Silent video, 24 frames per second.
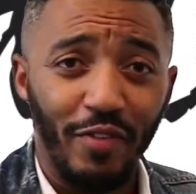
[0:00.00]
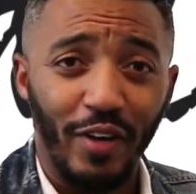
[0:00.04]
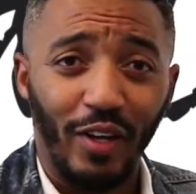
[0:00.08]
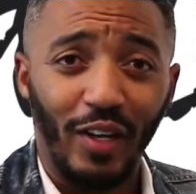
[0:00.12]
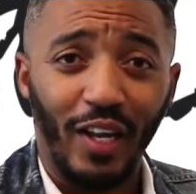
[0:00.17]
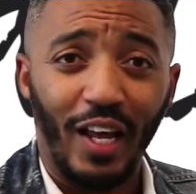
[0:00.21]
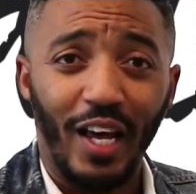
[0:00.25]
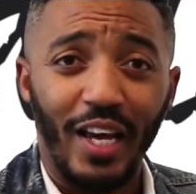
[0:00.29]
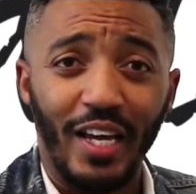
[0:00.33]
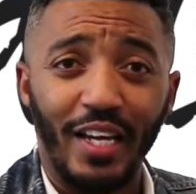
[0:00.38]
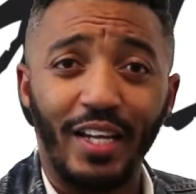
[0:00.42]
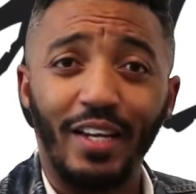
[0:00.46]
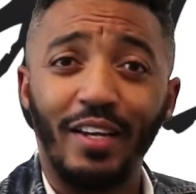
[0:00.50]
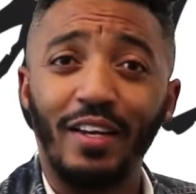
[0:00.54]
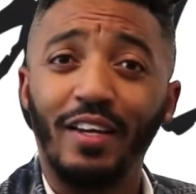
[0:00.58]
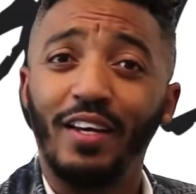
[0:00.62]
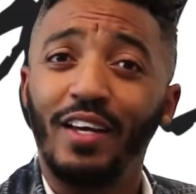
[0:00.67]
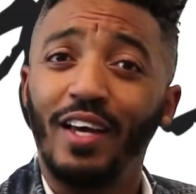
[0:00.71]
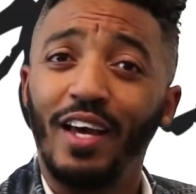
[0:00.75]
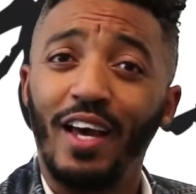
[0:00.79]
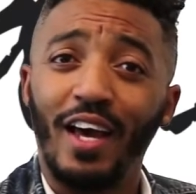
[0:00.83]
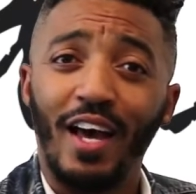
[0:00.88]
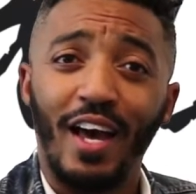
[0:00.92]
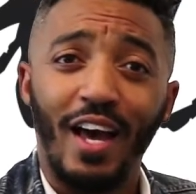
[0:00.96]
felt like,
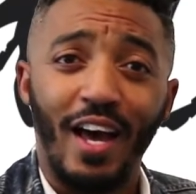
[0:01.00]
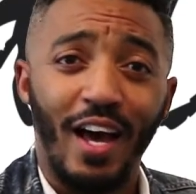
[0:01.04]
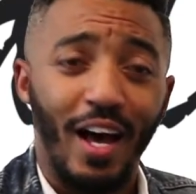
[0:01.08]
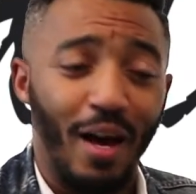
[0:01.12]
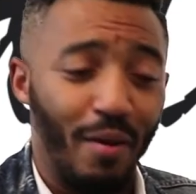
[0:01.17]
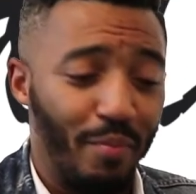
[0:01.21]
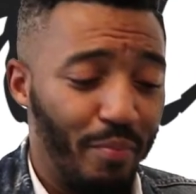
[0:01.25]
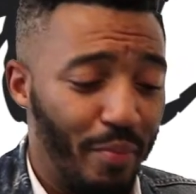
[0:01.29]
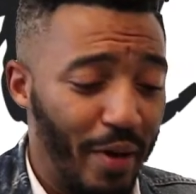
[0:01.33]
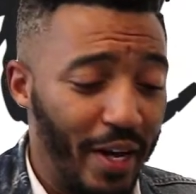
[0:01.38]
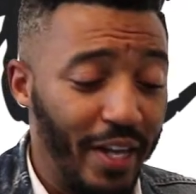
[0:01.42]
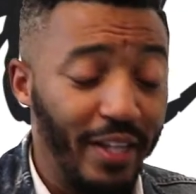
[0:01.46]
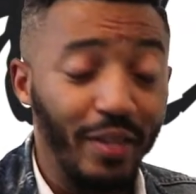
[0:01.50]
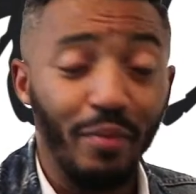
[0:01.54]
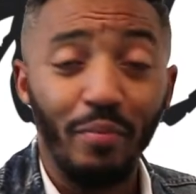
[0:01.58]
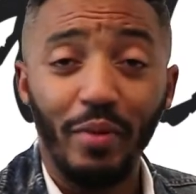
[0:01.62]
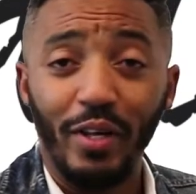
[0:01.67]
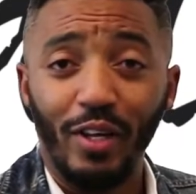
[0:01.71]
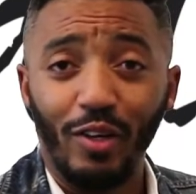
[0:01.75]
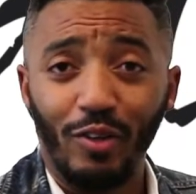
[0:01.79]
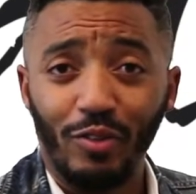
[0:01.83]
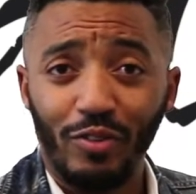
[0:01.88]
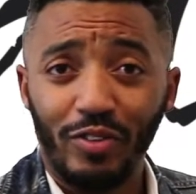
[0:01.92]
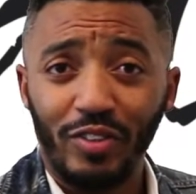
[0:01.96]
I'm paying the
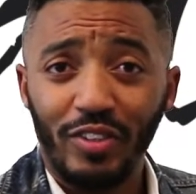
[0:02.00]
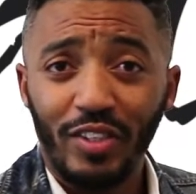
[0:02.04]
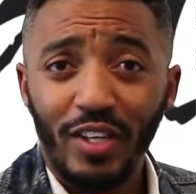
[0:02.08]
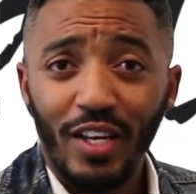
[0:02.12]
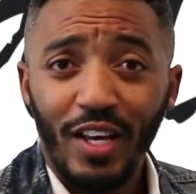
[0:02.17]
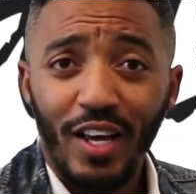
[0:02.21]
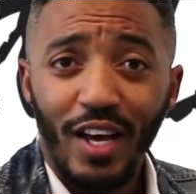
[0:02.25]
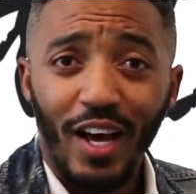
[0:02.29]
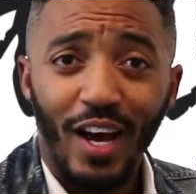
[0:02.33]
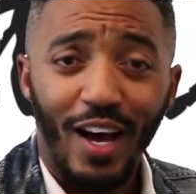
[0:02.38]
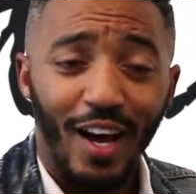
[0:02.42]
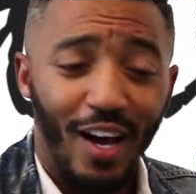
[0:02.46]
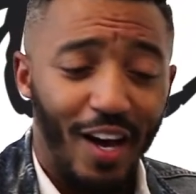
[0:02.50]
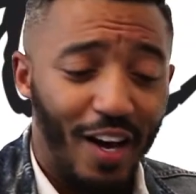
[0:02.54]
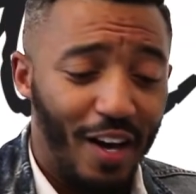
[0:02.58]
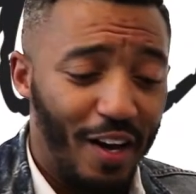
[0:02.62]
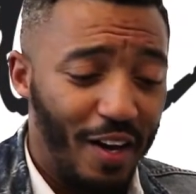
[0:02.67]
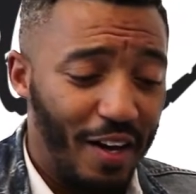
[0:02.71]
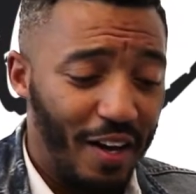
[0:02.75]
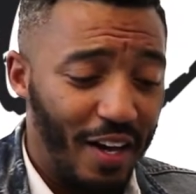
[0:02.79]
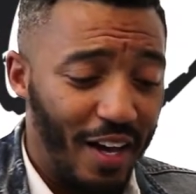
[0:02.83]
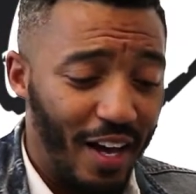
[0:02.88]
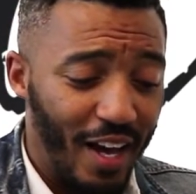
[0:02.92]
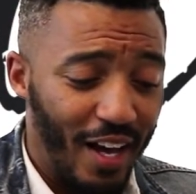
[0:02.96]
bills,
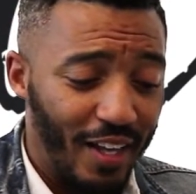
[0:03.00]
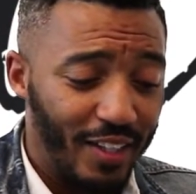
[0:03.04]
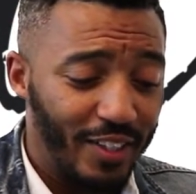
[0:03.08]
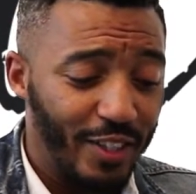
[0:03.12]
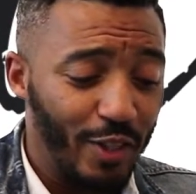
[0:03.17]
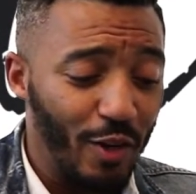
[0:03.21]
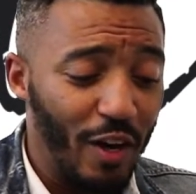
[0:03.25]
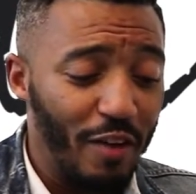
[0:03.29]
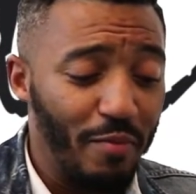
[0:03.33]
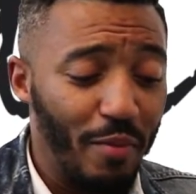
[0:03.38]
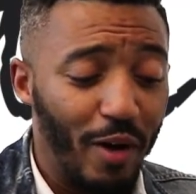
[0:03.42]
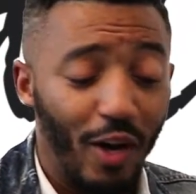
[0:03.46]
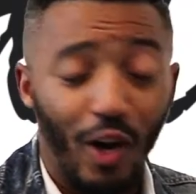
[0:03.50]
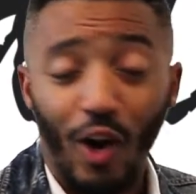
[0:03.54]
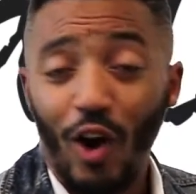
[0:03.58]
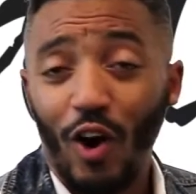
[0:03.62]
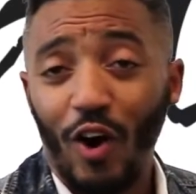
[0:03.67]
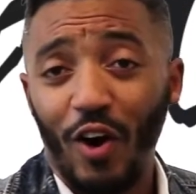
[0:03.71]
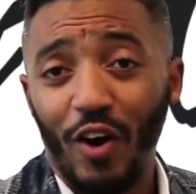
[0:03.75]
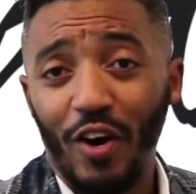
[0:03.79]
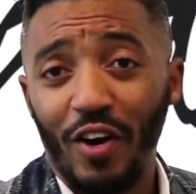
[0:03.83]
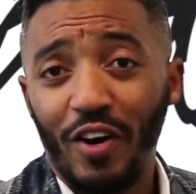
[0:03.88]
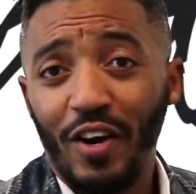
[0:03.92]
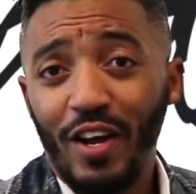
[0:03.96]
I still have my
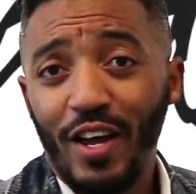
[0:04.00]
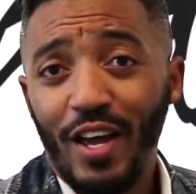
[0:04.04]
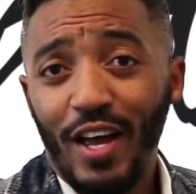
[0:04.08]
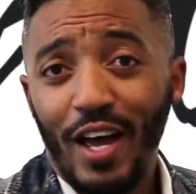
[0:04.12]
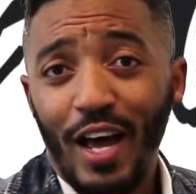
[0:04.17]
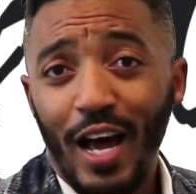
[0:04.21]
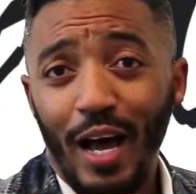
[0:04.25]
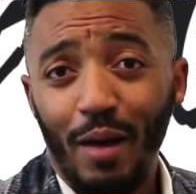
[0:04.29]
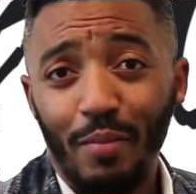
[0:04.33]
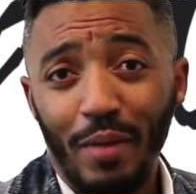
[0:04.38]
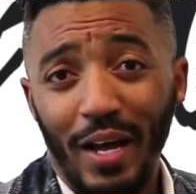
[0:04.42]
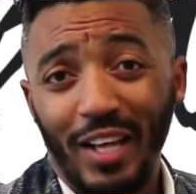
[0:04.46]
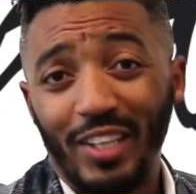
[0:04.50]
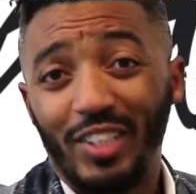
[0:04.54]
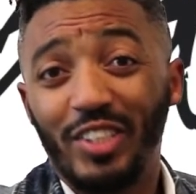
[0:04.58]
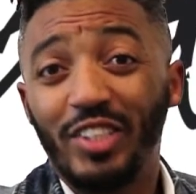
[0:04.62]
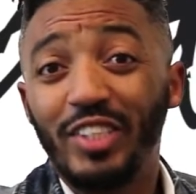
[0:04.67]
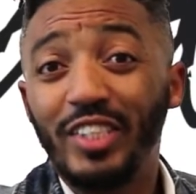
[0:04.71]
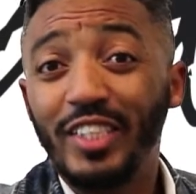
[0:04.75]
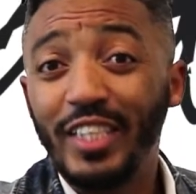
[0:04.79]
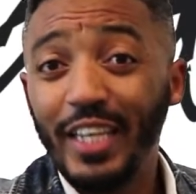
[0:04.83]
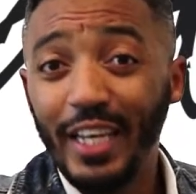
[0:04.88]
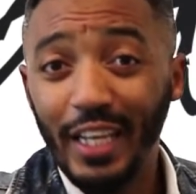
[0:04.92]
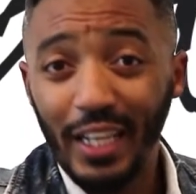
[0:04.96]
car, I'm not
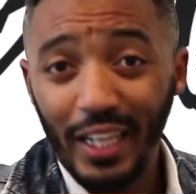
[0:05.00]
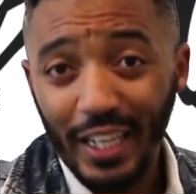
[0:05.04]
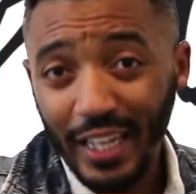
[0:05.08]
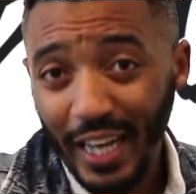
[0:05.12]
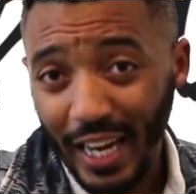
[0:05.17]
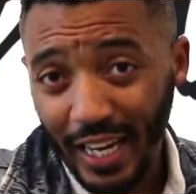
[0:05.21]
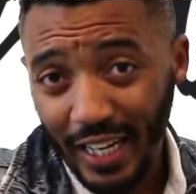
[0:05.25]
stealing